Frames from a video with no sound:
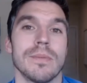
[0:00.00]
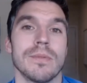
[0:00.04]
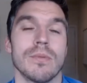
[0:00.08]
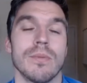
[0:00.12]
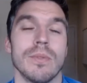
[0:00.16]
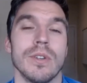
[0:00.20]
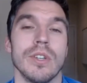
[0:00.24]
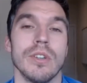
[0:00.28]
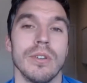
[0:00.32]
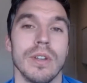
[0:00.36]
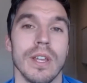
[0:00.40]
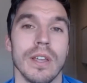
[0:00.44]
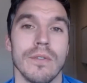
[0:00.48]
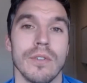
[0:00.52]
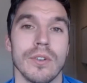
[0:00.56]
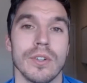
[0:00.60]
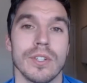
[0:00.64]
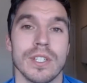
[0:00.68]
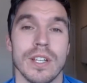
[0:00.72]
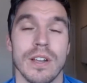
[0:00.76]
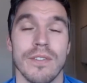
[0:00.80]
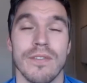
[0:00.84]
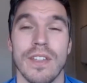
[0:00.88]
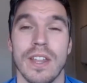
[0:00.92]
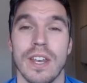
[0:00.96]
when you give
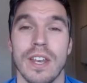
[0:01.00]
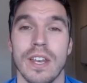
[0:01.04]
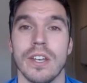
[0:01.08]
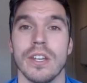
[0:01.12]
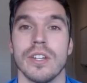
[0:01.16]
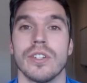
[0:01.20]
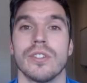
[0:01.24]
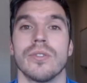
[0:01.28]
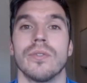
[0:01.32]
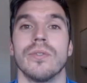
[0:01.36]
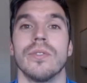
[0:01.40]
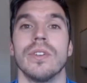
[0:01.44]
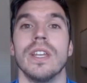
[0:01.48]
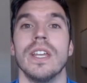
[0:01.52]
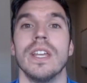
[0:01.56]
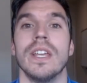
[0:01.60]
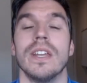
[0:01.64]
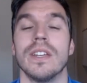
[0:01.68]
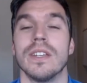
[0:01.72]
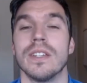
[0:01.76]
yourself that initial need and